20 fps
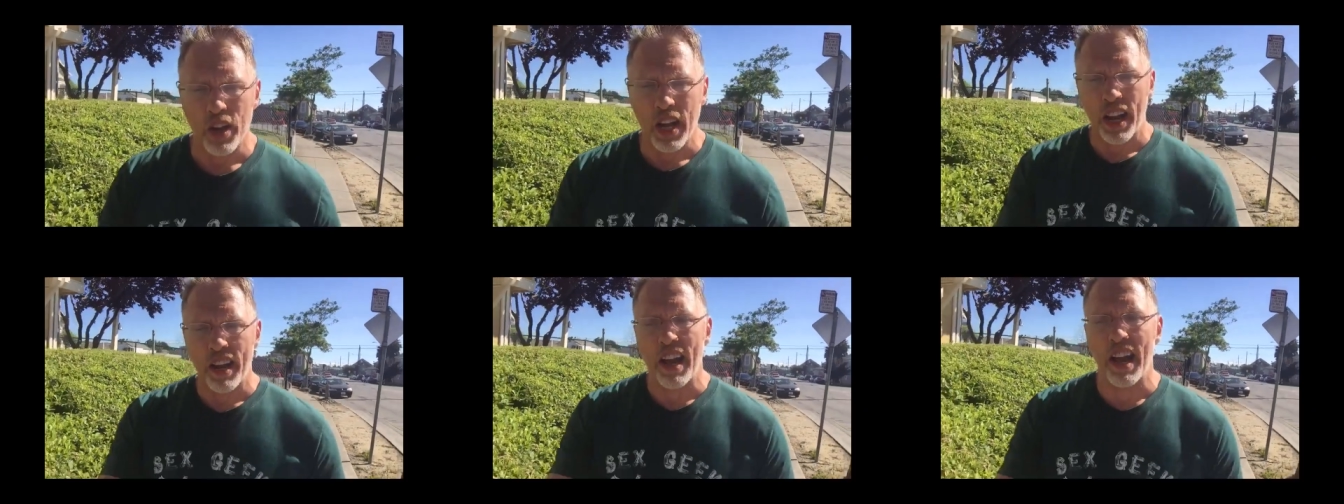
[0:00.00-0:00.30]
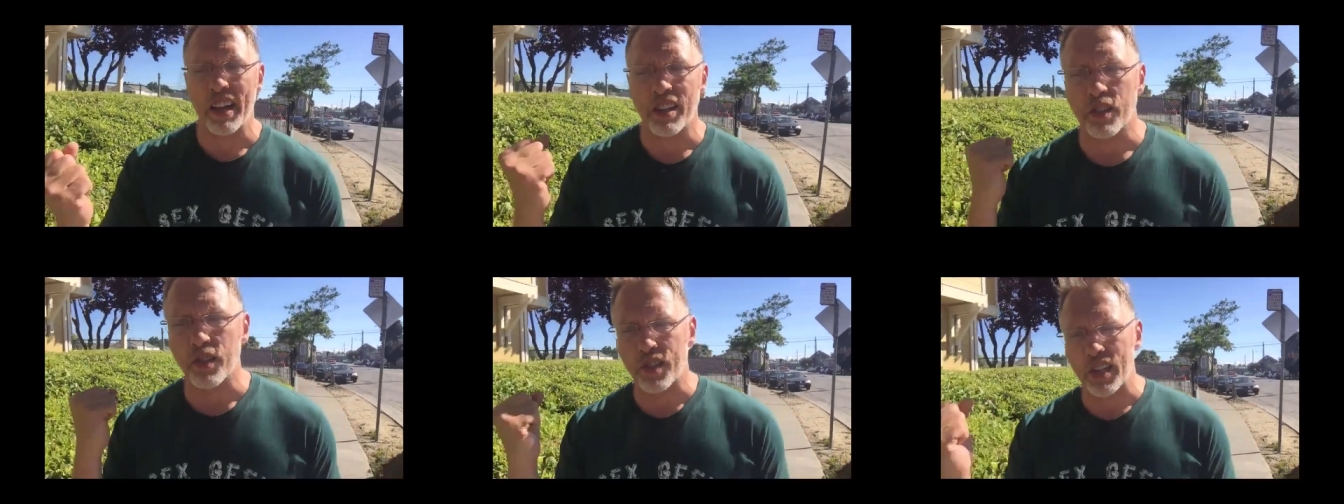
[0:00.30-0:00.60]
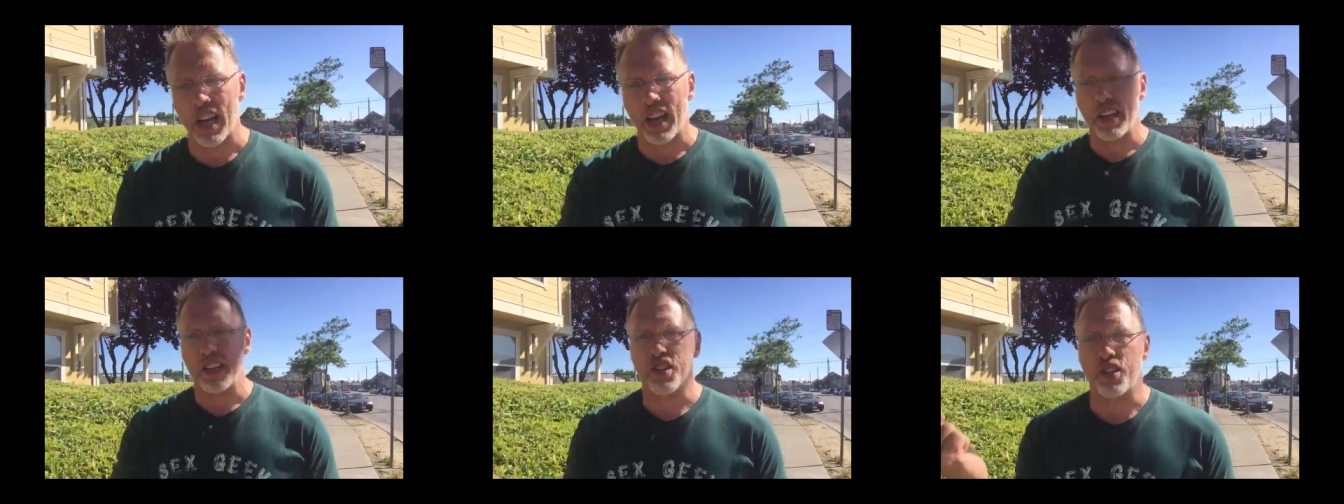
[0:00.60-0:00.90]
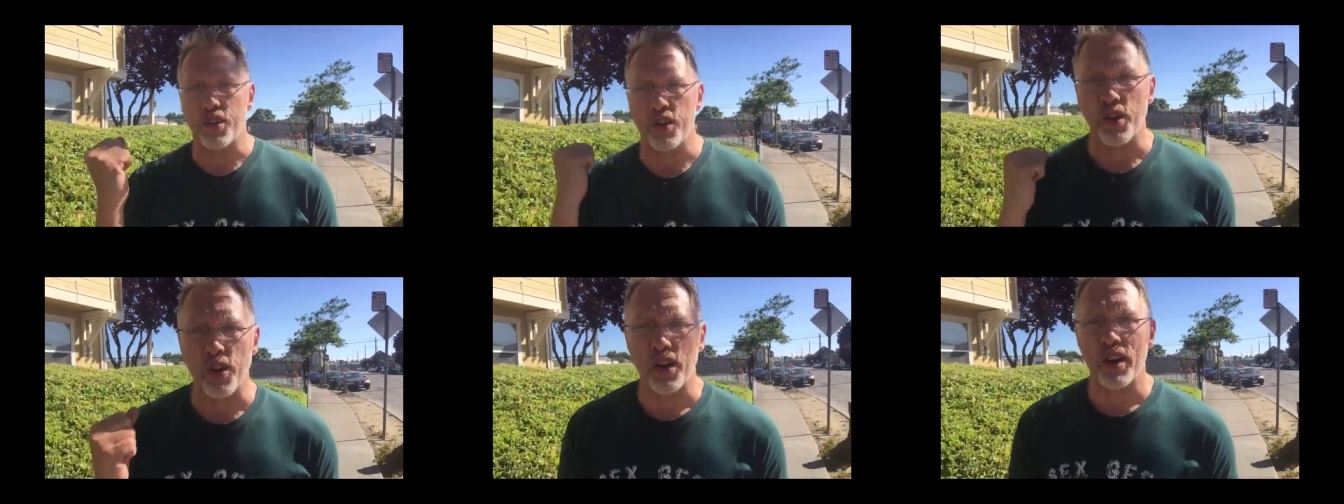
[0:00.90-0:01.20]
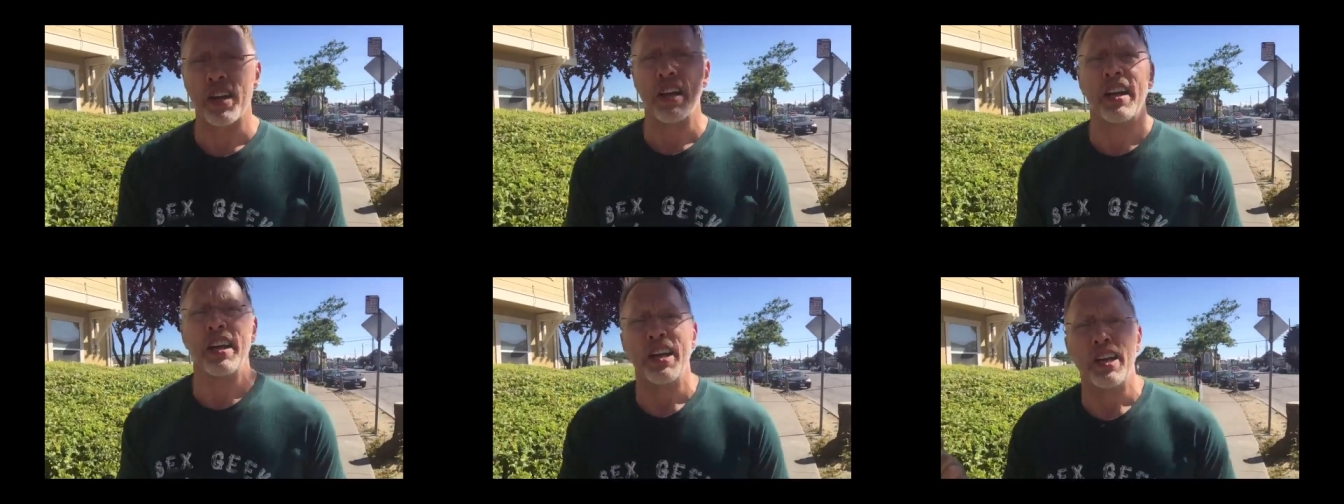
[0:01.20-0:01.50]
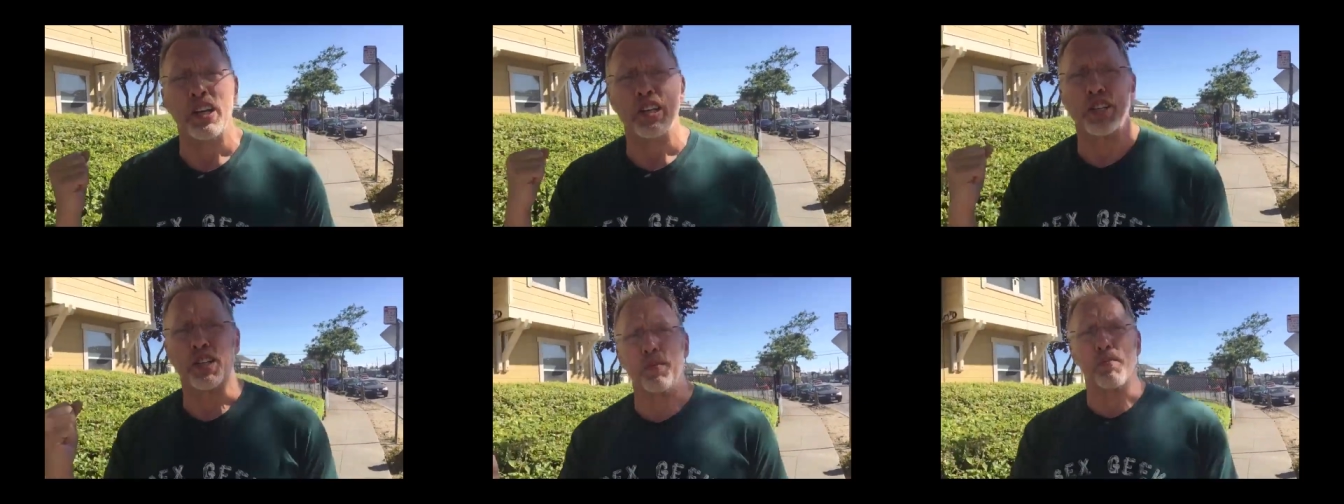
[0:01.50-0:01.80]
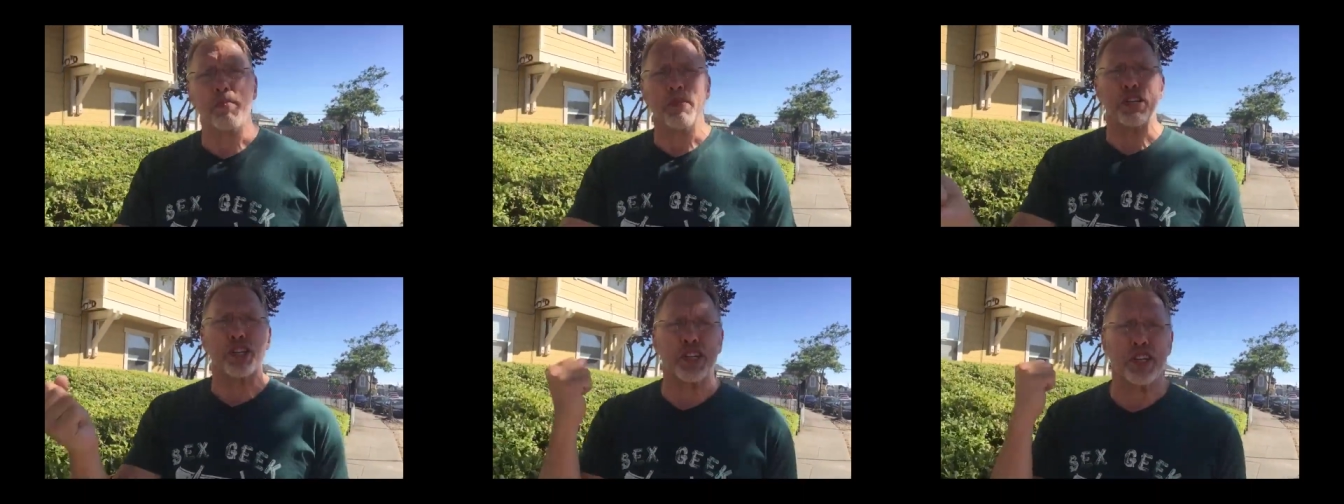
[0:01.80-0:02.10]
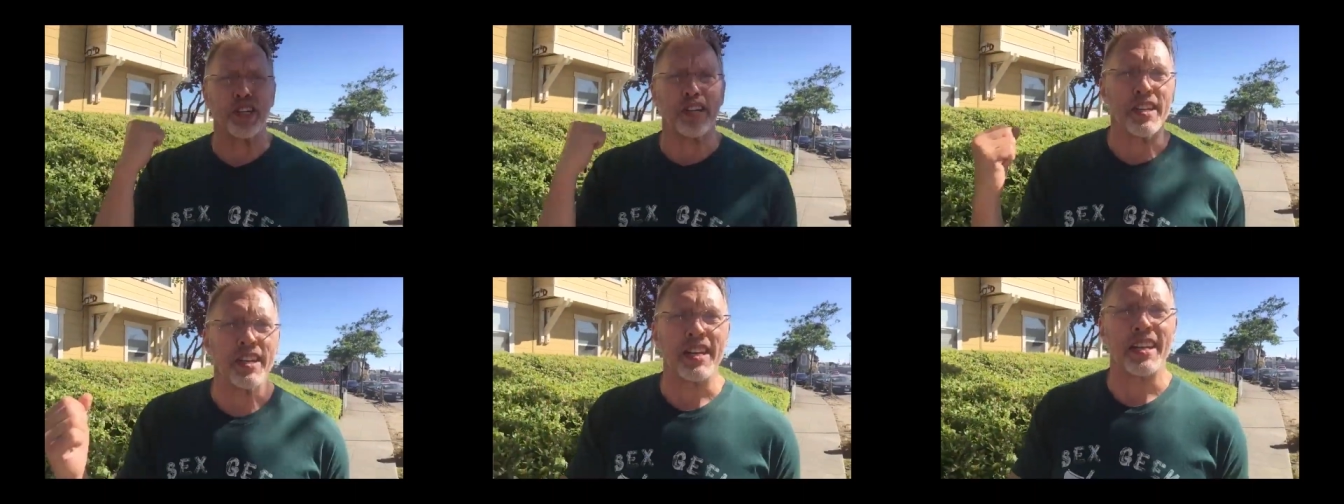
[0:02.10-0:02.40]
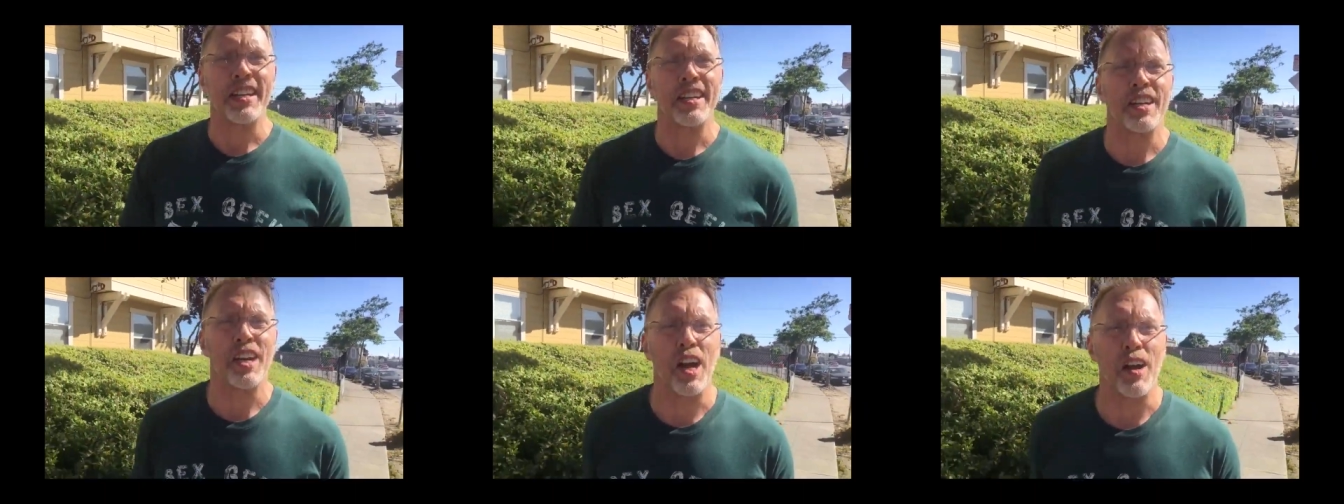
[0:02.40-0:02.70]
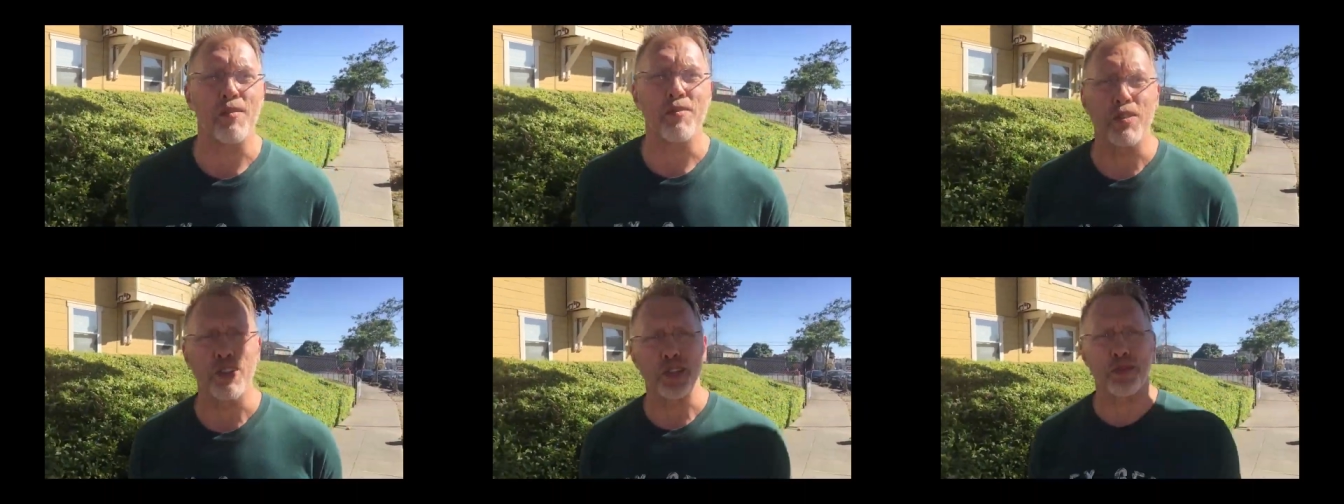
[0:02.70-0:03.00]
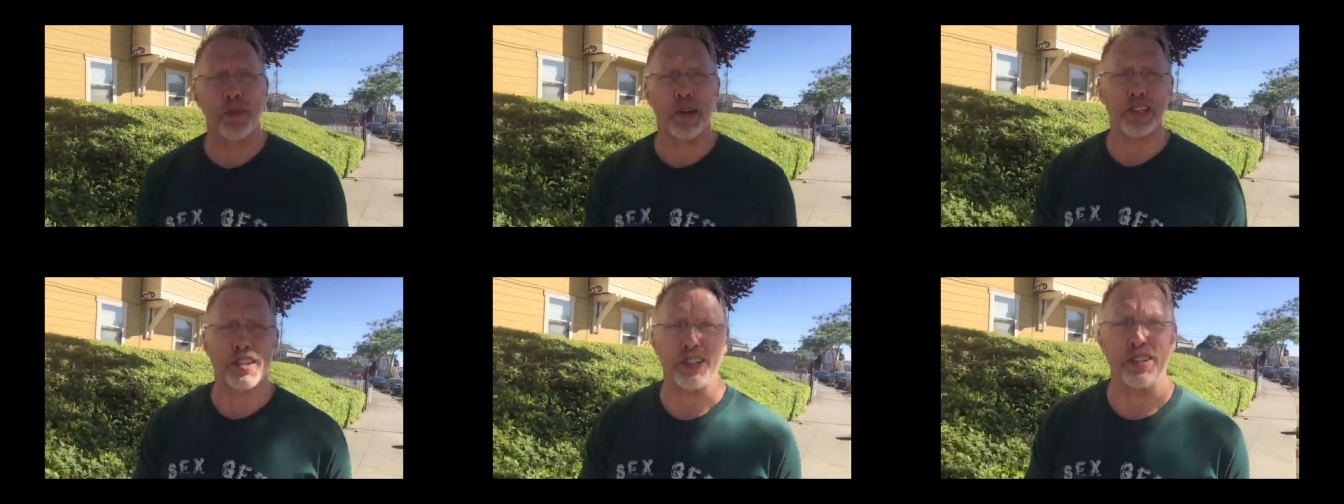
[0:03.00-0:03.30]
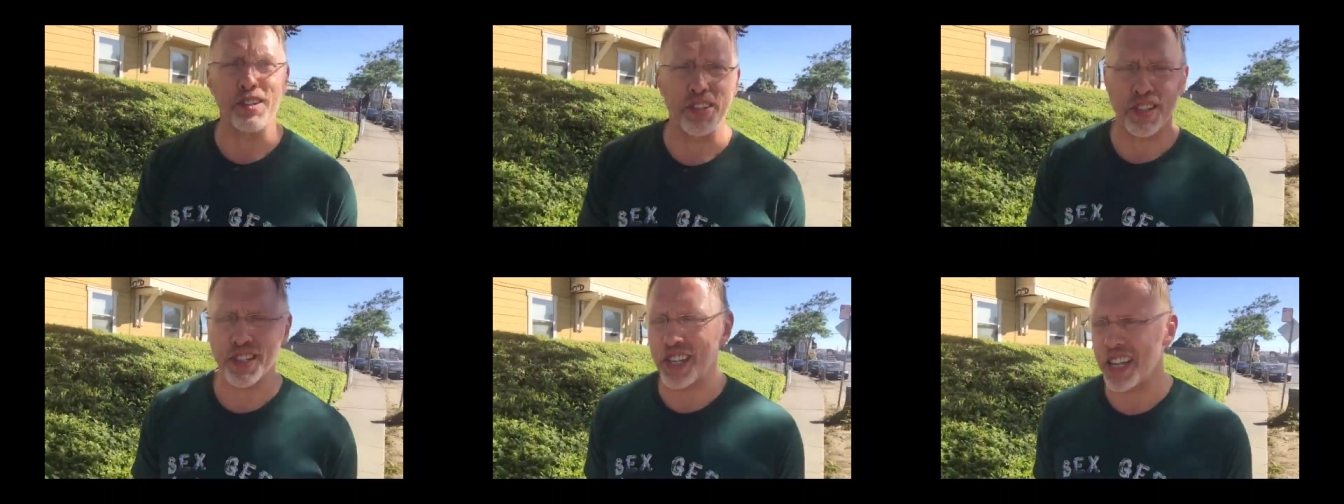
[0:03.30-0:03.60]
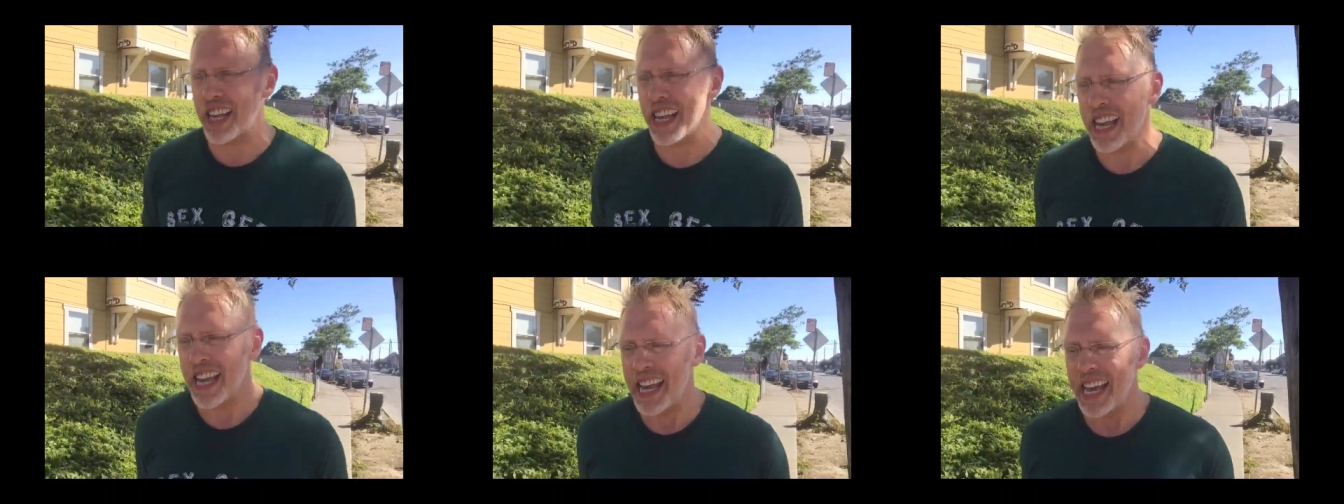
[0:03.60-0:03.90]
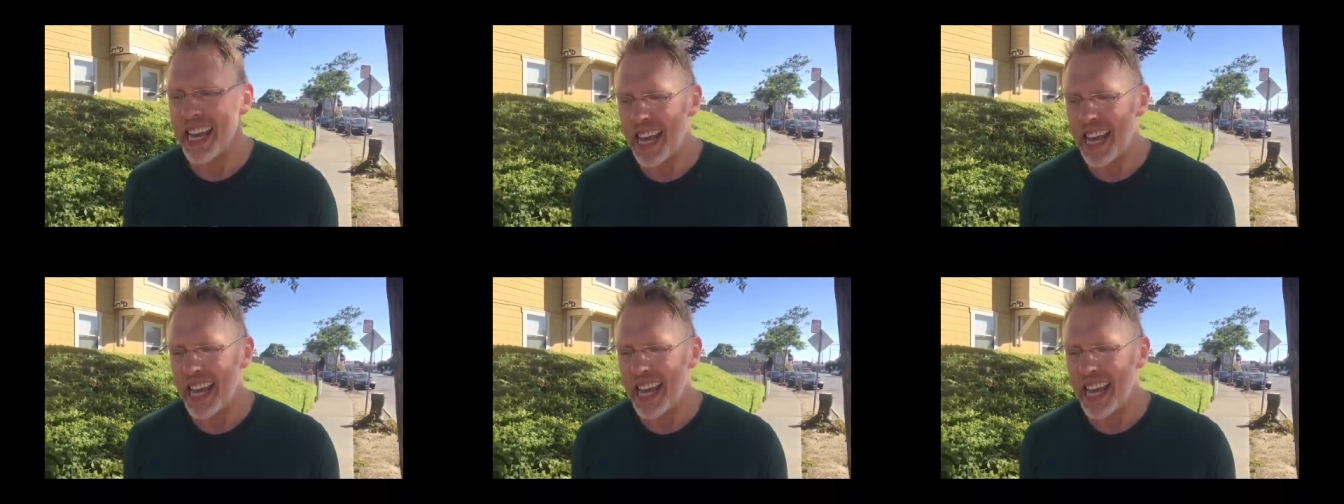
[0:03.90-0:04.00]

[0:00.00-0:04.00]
you kind of exercise your submission conference muscles